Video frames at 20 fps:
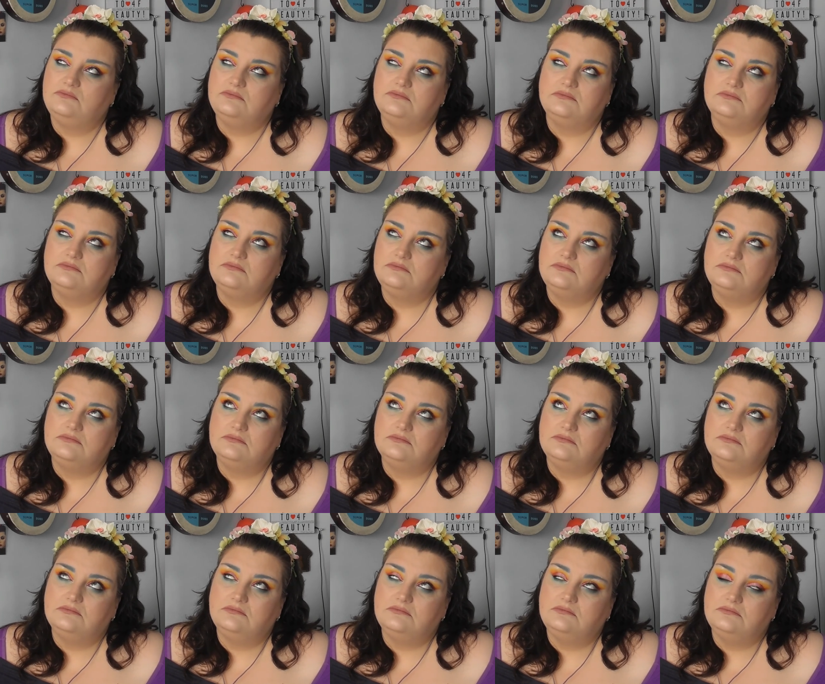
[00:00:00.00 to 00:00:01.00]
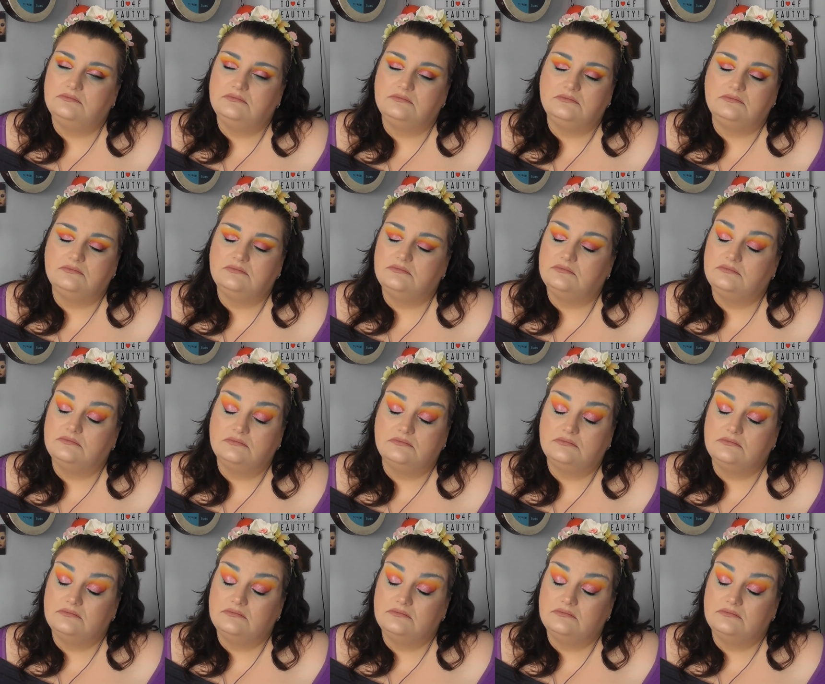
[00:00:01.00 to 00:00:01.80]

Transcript: (no one is talking)